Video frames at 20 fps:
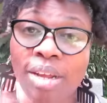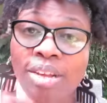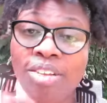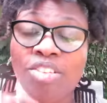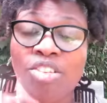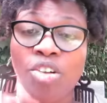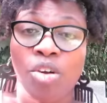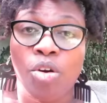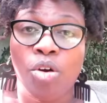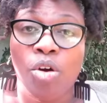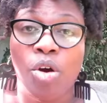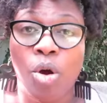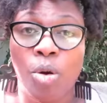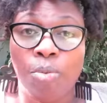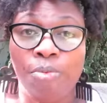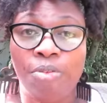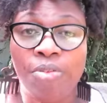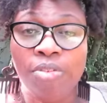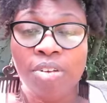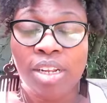So
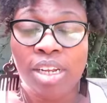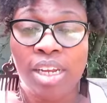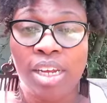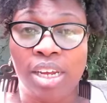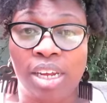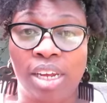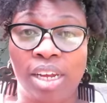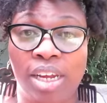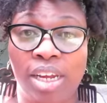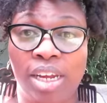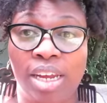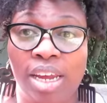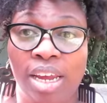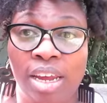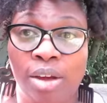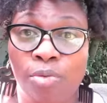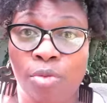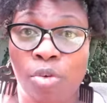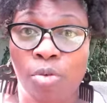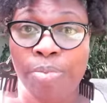hopefully
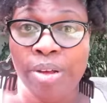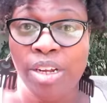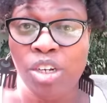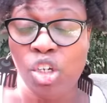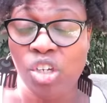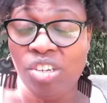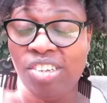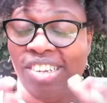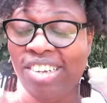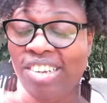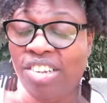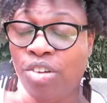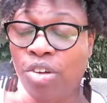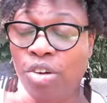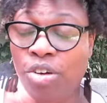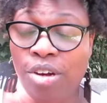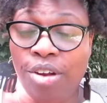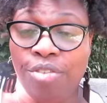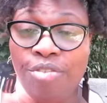it will be just as good,